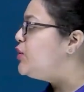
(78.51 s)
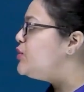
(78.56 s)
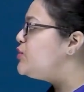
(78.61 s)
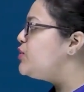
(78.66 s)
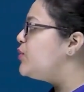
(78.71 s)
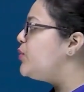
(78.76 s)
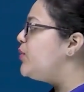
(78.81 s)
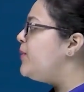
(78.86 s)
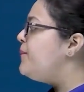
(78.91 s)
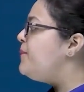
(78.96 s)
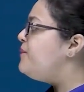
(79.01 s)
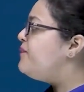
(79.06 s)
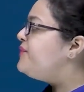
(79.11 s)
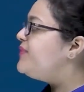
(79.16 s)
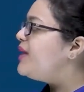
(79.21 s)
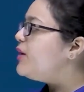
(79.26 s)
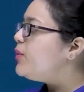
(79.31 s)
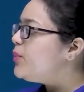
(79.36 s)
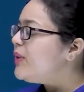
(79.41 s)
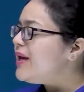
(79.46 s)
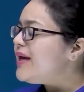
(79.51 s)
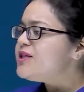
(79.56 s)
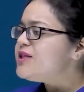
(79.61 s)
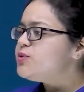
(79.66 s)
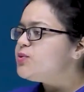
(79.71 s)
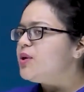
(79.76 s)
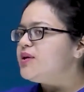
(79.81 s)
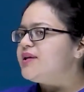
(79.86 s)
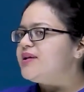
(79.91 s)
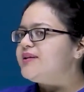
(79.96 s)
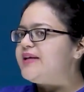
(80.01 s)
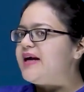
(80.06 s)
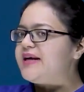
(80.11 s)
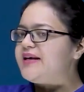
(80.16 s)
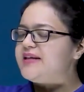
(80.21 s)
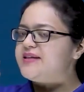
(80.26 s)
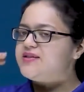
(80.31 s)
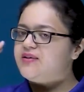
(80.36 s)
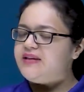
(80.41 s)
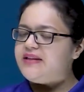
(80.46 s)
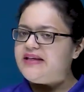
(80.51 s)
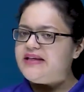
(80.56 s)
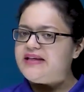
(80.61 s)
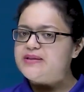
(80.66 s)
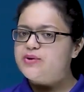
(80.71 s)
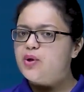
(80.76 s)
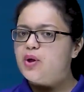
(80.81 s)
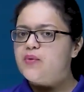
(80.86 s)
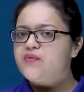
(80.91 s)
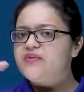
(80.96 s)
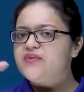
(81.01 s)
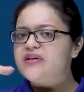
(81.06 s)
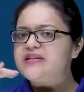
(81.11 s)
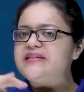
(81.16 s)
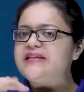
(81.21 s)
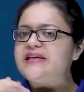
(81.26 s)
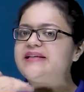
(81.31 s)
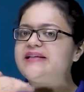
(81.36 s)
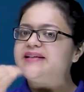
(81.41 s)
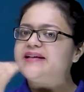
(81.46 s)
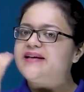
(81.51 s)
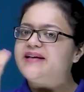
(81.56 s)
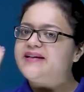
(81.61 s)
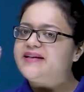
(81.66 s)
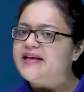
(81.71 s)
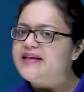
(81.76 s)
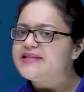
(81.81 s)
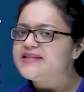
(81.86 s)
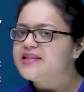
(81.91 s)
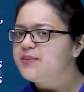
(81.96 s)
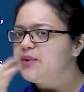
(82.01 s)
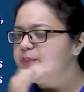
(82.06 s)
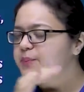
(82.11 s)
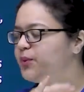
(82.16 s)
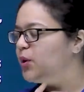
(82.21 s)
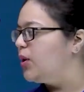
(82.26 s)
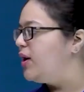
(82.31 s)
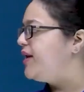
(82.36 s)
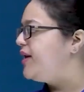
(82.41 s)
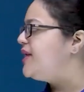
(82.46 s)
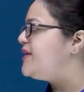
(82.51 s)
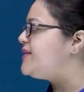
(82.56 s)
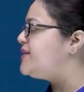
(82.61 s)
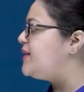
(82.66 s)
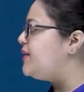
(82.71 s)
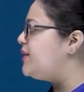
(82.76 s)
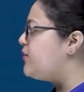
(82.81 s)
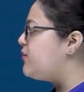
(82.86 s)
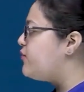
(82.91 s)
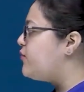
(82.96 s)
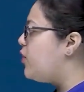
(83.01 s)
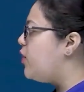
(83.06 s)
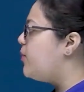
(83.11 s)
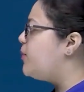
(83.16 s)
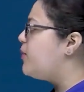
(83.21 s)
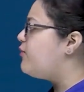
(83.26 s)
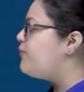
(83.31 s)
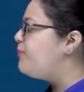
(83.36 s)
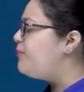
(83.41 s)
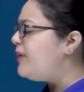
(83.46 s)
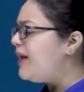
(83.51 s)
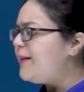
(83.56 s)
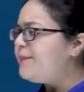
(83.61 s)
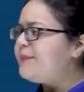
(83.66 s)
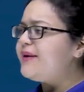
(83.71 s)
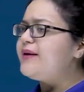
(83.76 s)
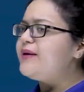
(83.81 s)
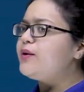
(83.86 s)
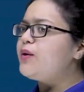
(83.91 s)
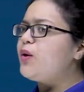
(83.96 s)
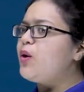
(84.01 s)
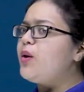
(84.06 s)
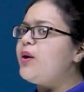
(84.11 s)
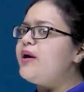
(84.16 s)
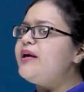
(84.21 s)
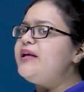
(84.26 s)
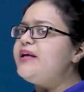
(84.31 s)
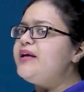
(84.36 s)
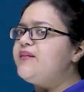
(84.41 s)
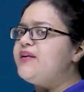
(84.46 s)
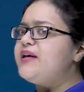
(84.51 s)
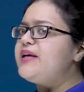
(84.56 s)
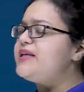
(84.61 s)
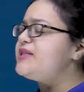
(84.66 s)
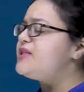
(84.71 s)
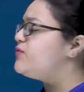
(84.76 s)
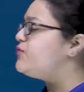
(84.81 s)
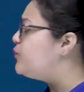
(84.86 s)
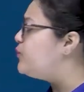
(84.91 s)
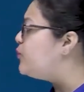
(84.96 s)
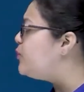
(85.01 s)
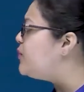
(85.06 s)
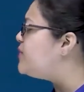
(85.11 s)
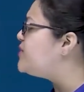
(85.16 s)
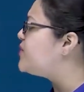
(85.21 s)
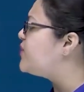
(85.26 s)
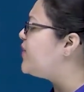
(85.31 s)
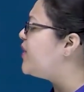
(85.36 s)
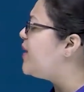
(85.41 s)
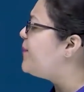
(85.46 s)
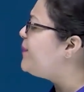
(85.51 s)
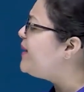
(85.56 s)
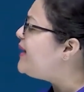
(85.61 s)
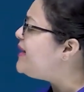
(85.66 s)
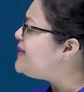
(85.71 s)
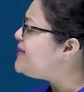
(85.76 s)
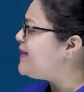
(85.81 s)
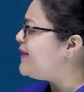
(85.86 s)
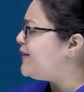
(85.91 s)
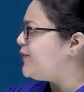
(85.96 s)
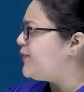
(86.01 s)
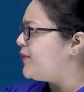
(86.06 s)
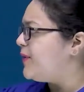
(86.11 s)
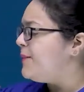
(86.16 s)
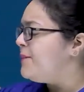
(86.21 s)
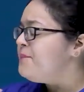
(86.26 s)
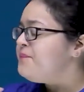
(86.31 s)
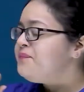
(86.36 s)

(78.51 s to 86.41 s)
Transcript: So the wastewater that is released, obviously it contains some impurities in the form of paper, oil, grease, food scrap, et cetera.